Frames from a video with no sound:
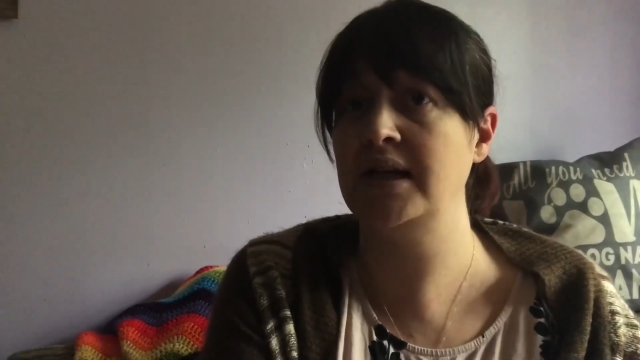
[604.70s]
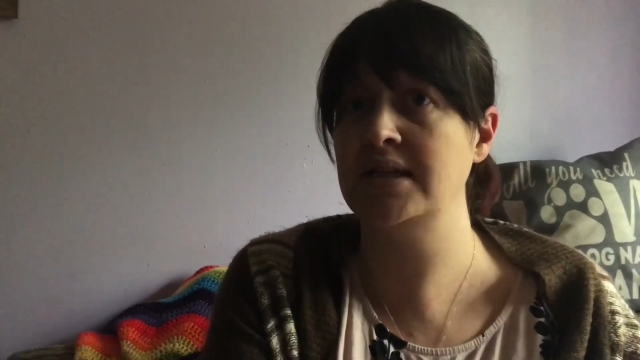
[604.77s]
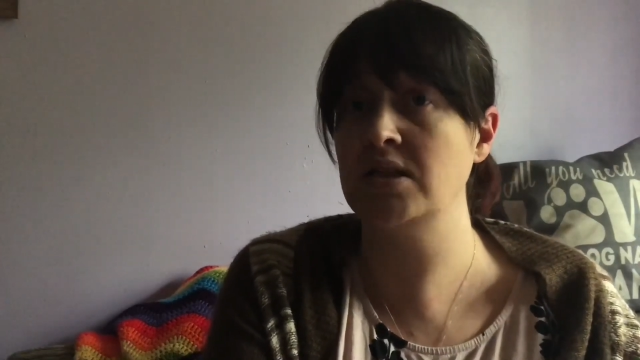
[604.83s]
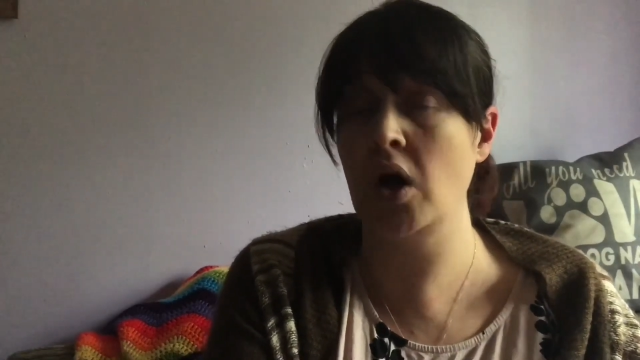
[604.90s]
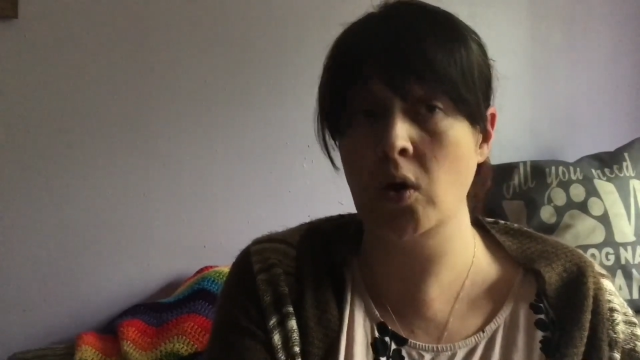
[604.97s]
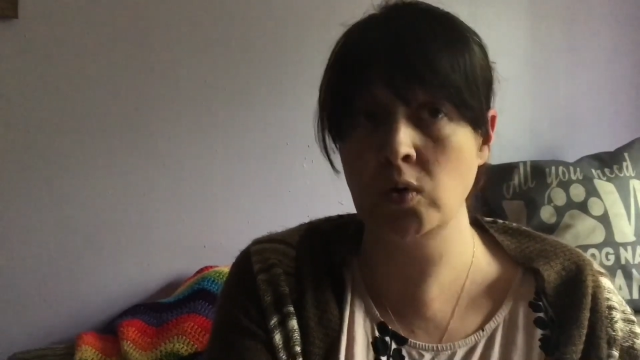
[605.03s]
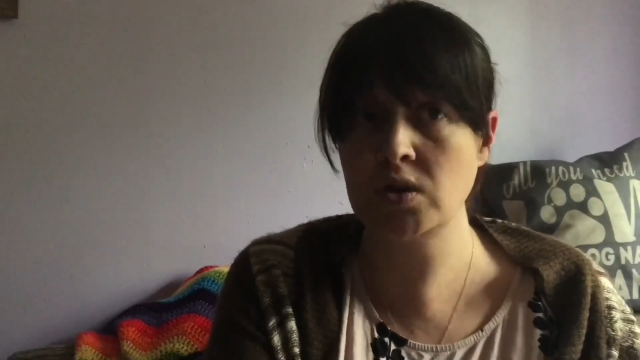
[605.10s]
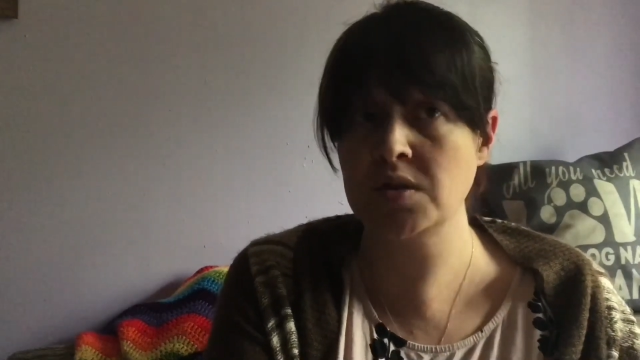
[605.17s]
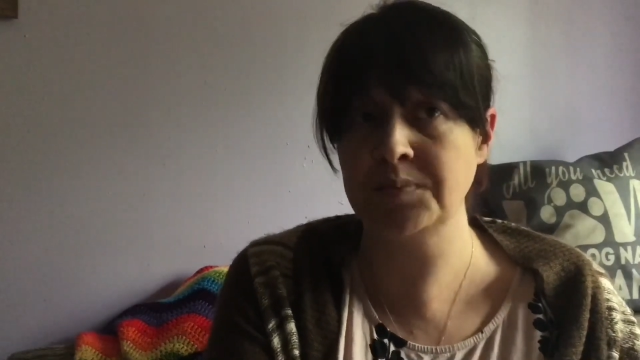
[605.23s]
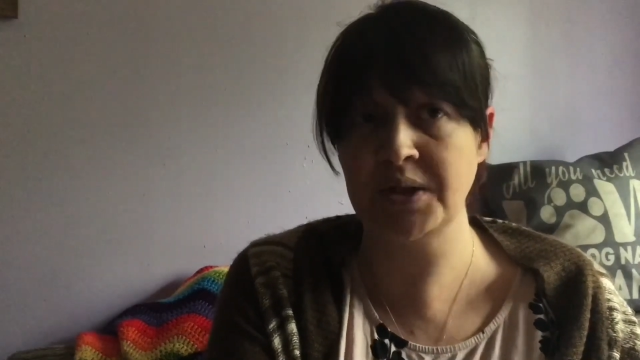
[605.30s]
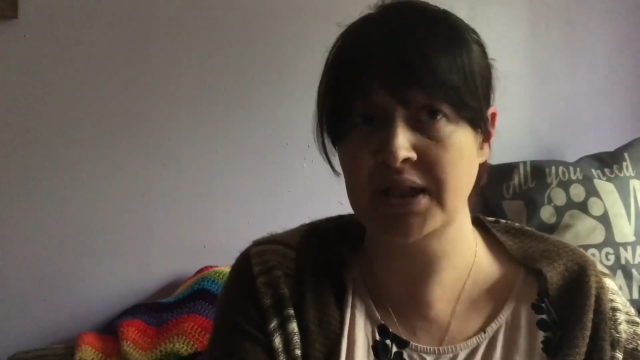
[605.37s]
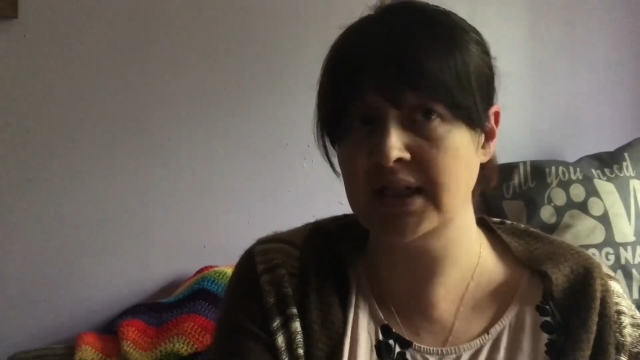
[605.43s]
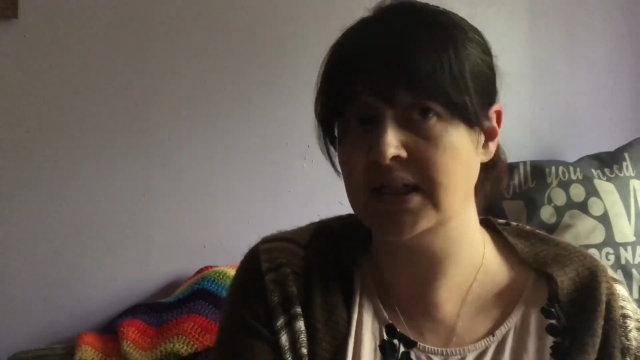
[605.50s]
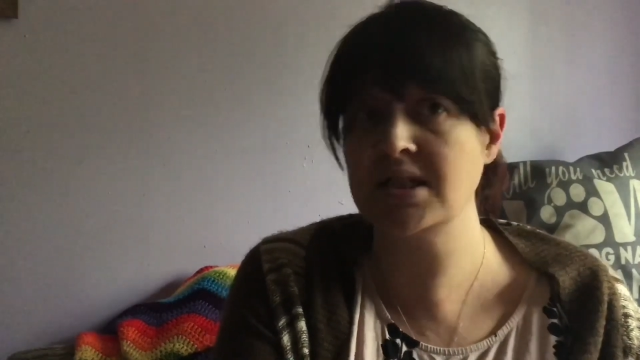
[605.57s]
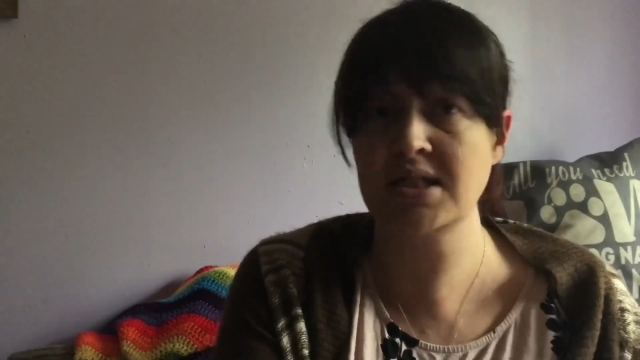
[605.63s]
is
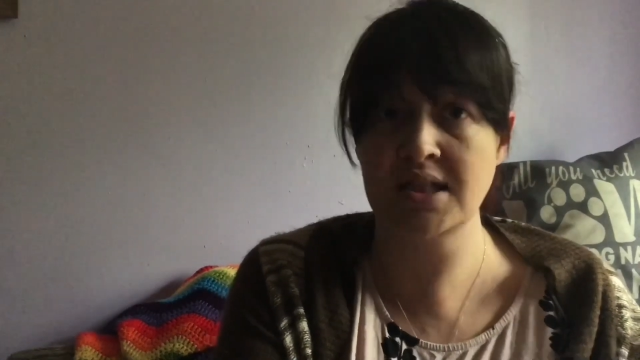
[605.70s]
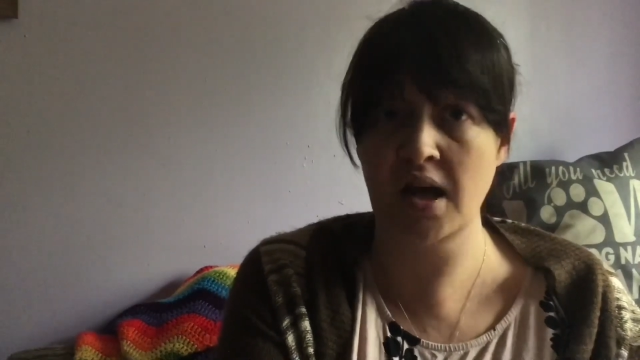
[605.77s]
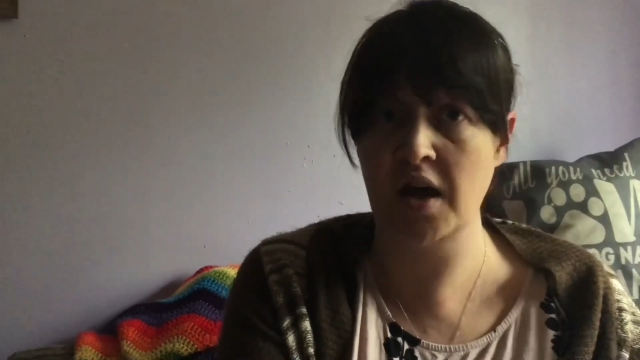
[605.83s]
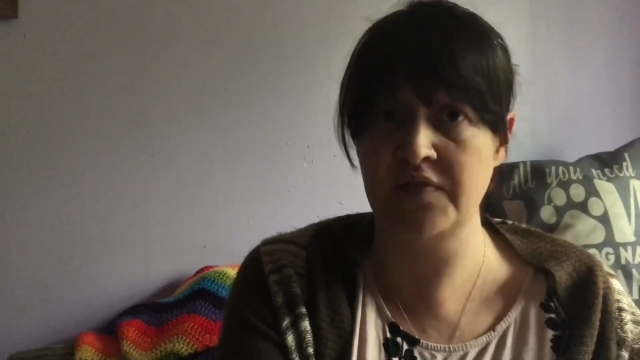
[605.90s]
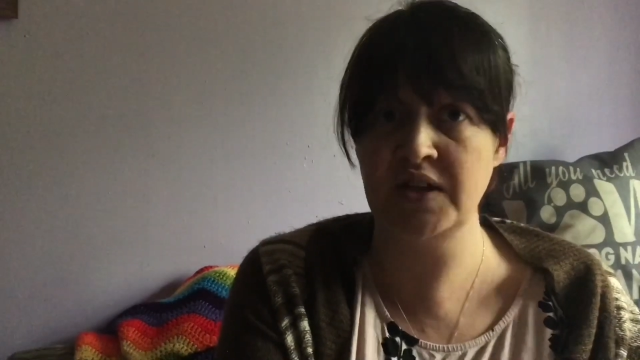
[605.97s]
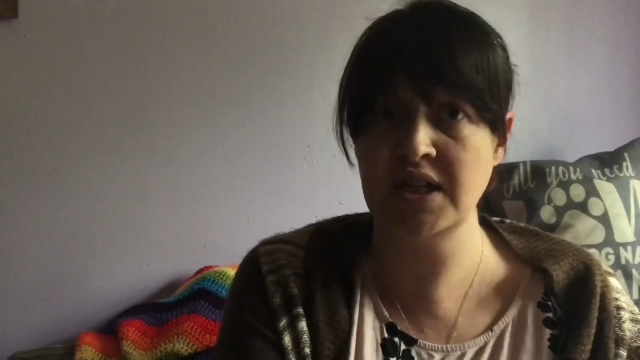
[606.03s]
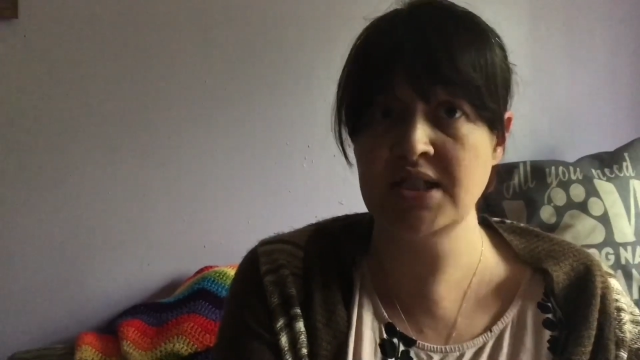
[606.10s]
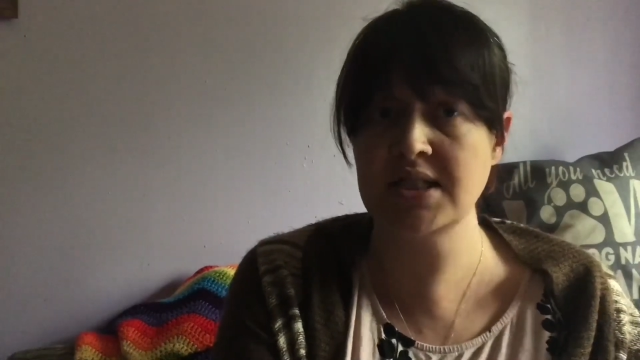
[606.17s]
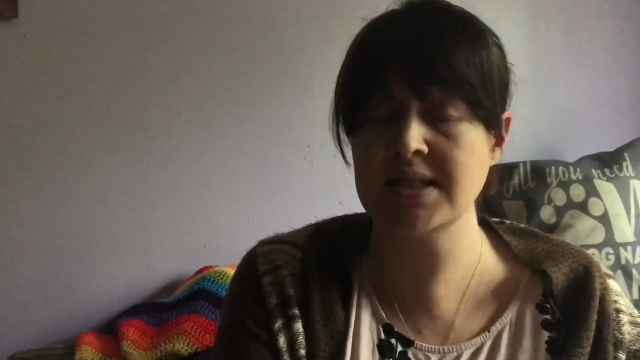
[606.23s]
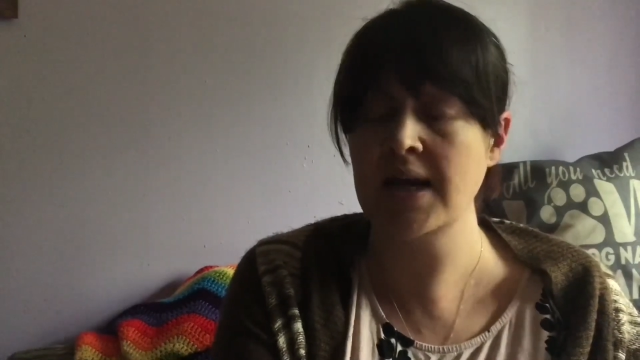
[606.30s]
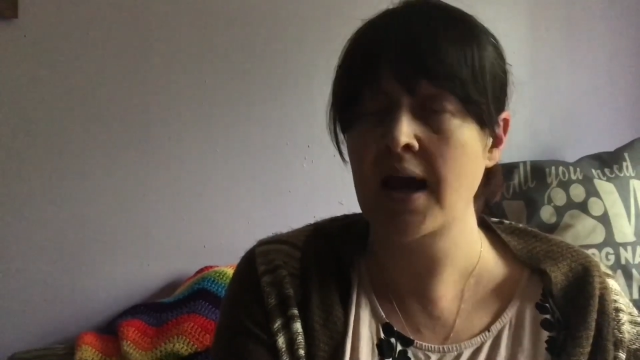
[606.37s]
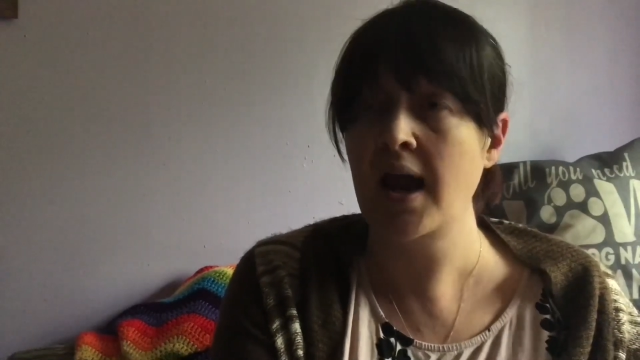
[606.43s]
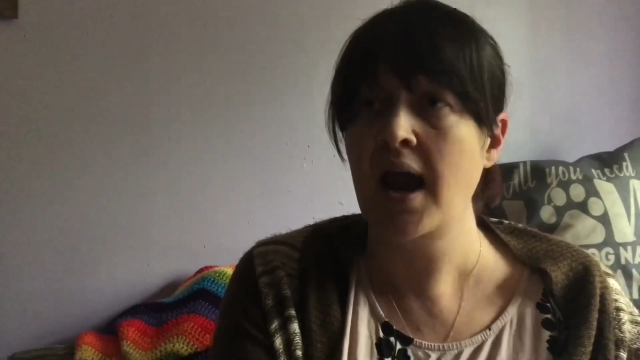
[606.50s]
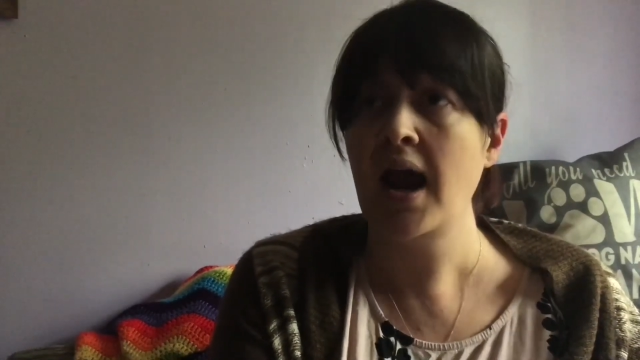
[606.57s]
ultimately a service,